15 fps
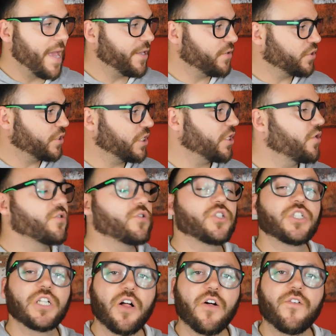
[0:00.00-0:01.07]
and you see
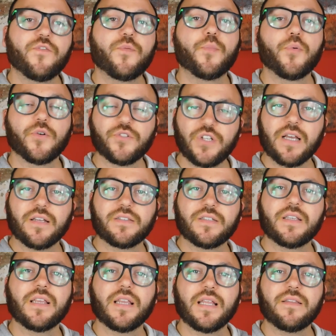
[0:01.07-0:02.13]
yourself
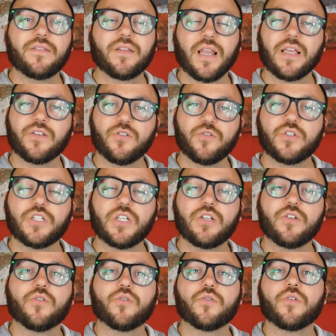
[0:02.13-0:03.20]
projecting it, like you see
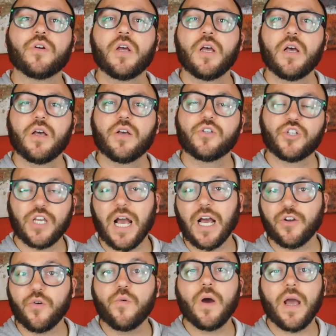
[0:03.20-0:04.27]
your
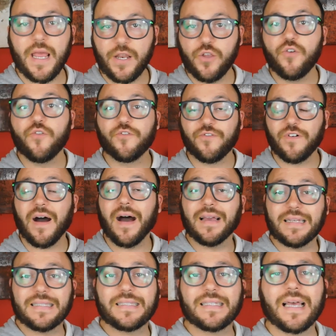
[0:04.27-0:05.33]
shadow, and you fight